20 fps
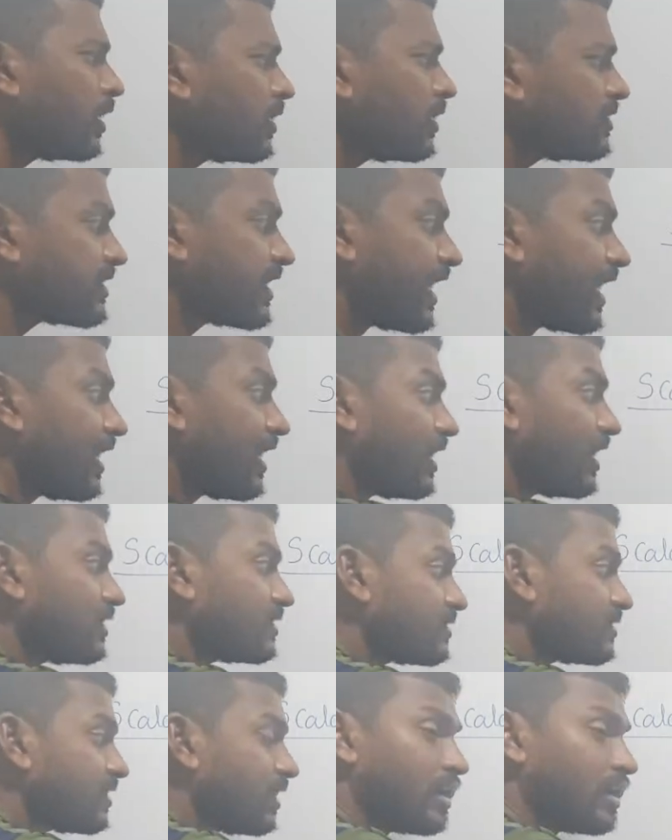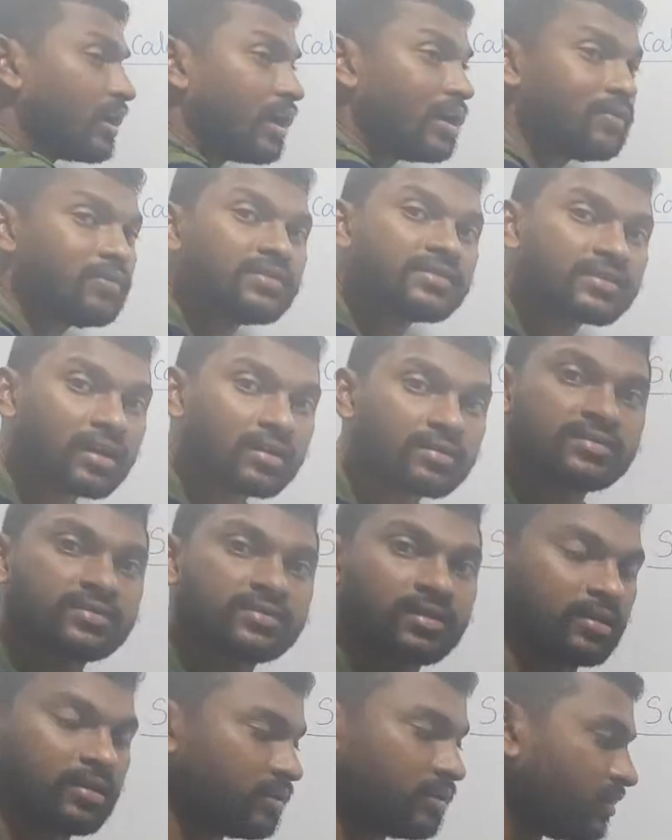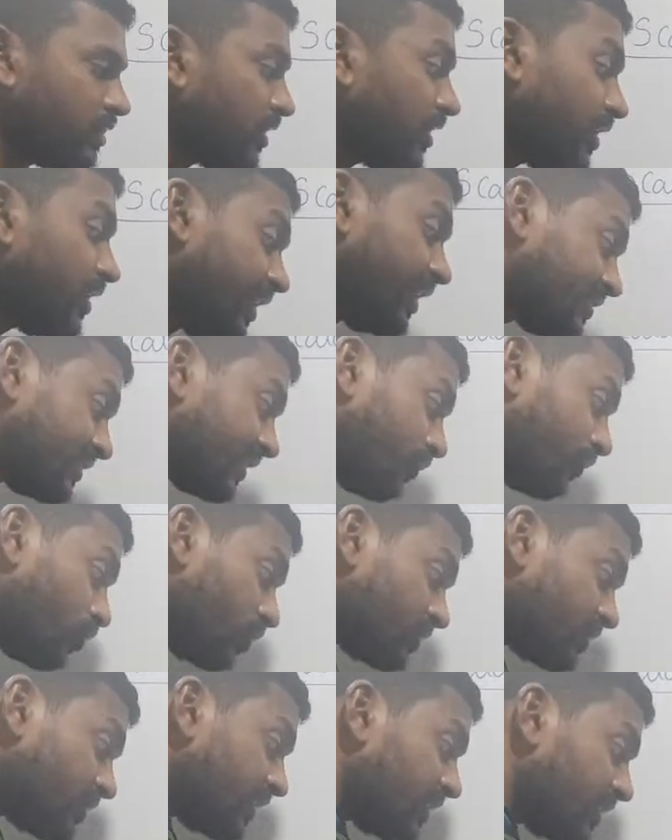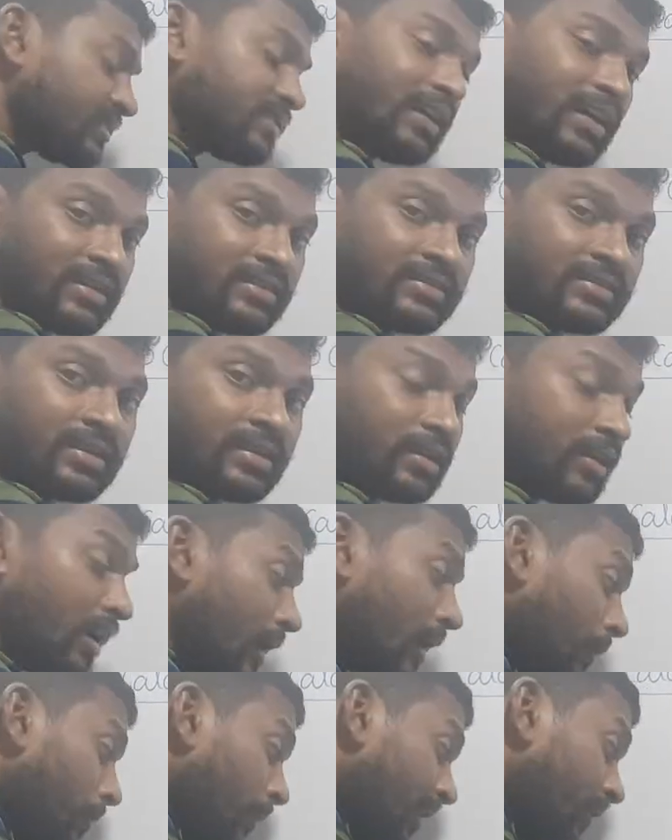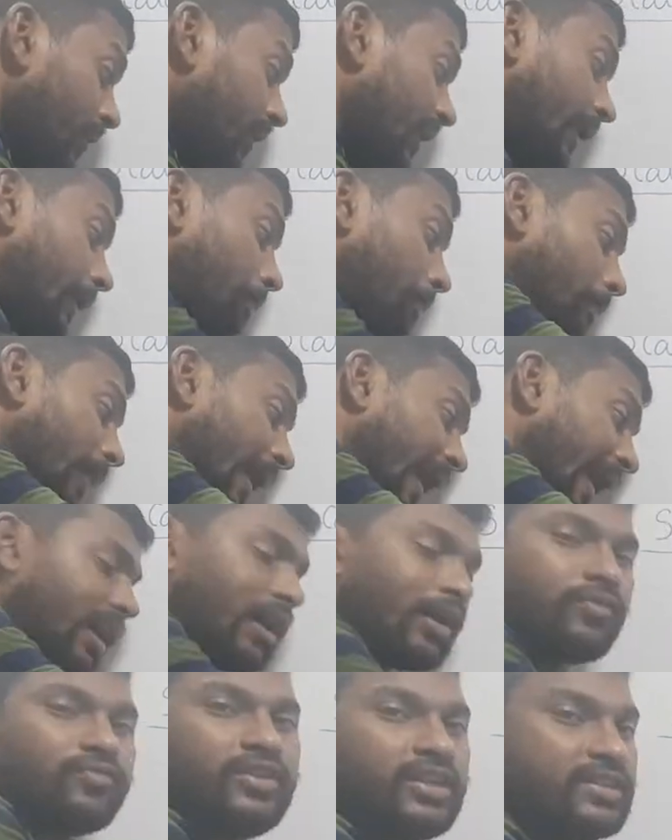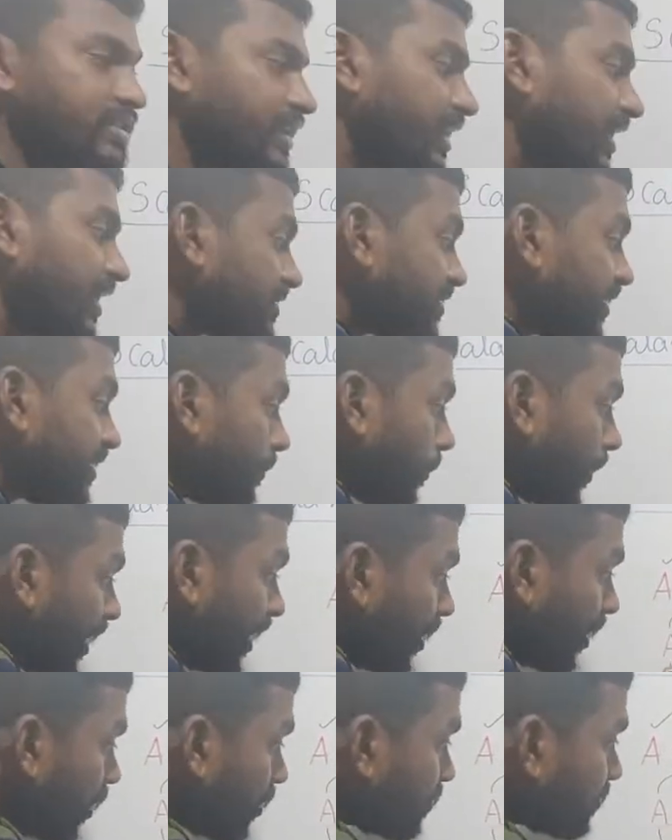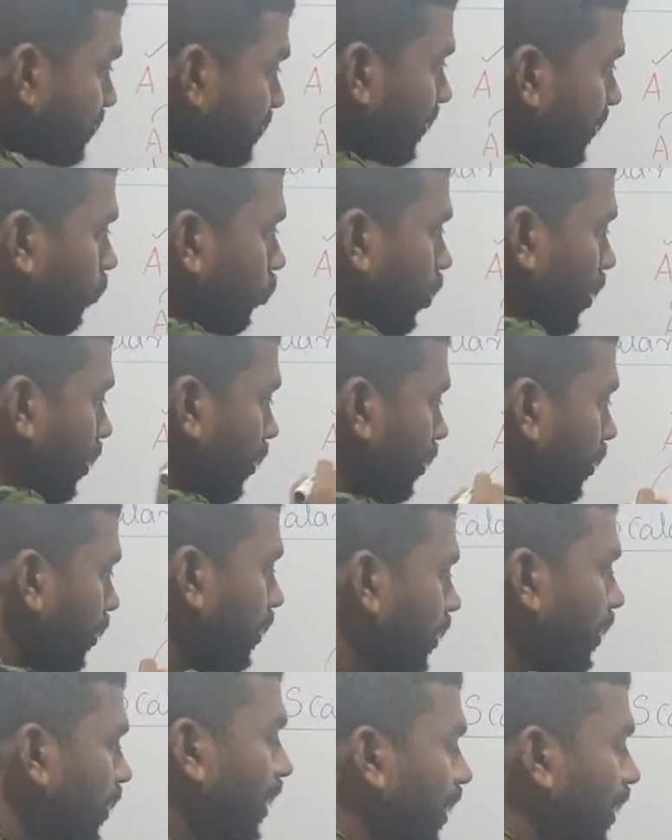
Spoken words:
Scalar is not always constant. Yes, of course it is constant, but in back of this it is depending on someone.